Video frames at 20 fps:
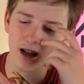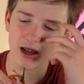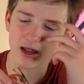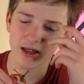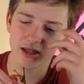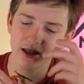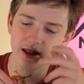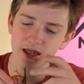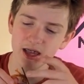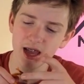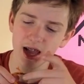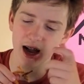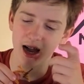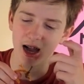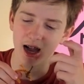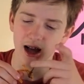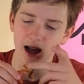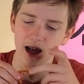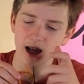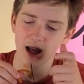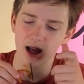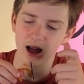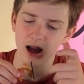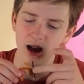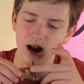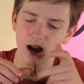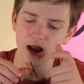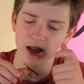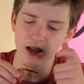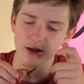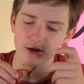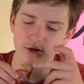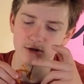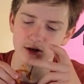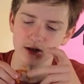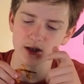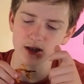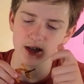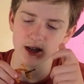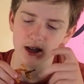Yeah.
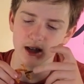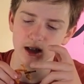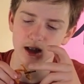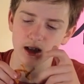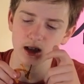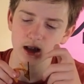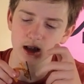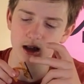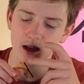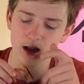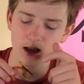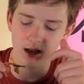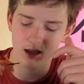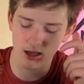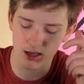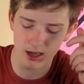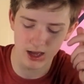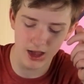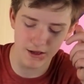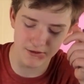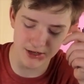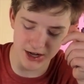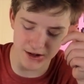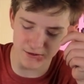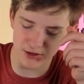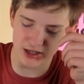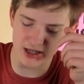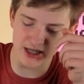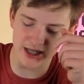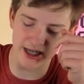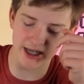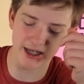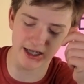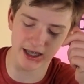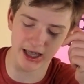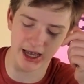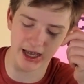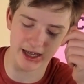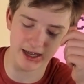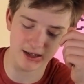Interesting. I've never seen,
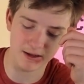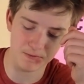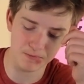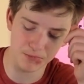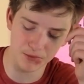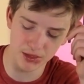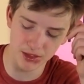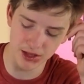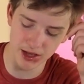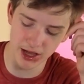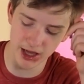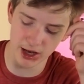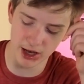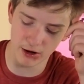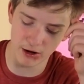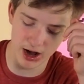like, and